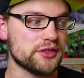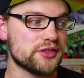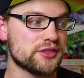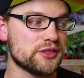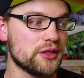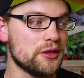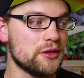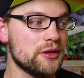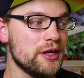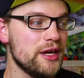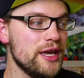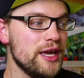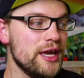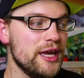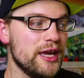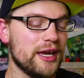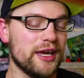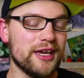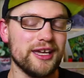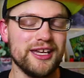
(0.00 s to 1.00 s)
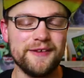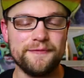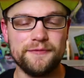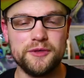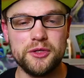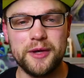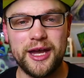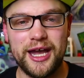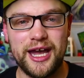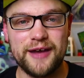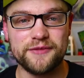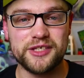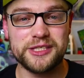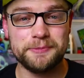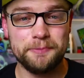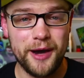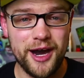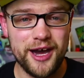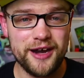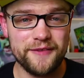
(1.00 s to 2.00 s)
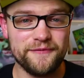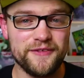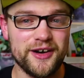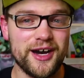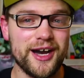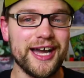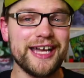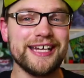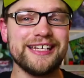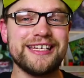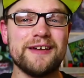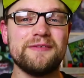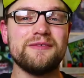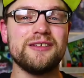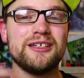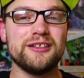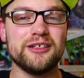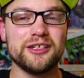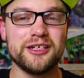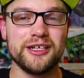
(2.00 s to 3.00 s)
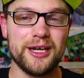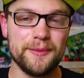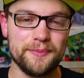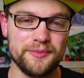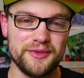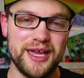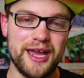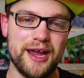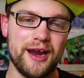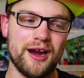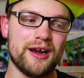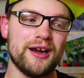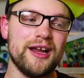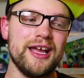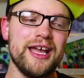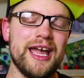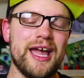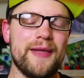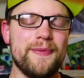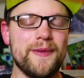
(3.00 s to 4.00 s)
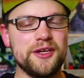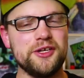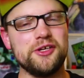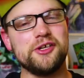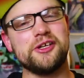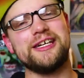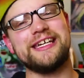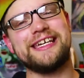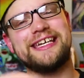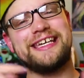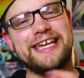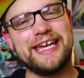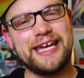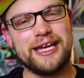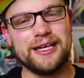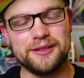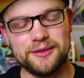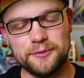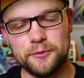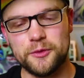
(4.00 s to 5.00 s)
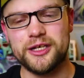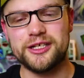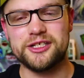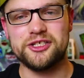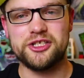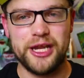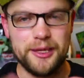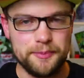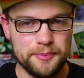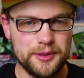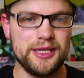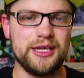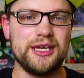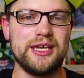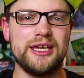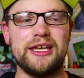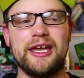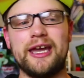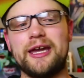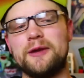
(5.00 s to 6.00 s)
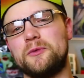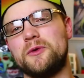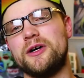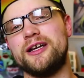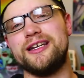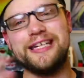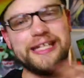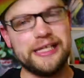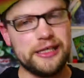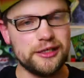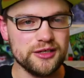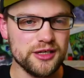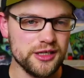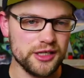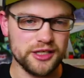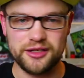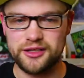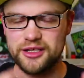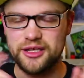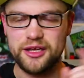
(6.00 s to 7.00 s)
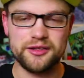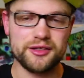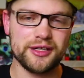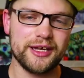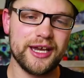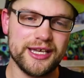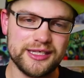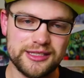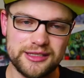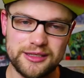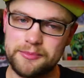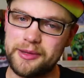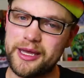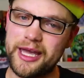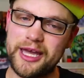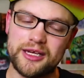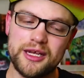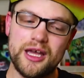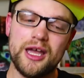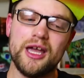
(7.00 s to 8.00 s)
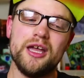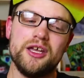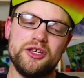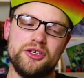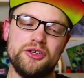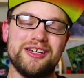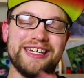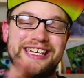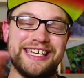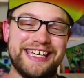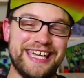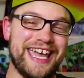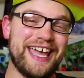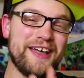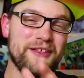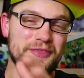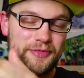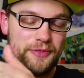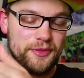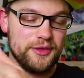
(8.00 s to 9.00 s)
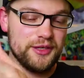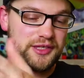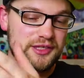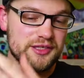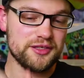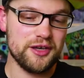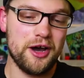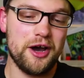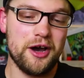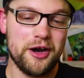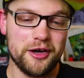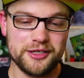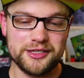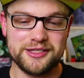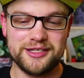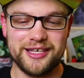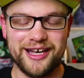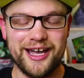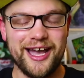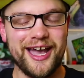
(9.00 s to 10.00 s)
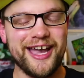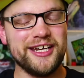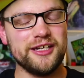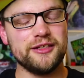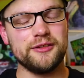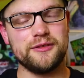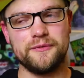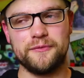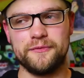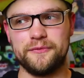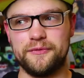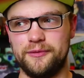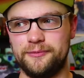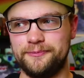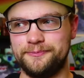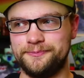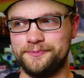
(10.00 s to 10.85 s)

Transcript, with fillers: So if you have Spotify, definitely look it up there, and then you can get what JP and what Neil and the other guys in the band, you can get the songs that kind of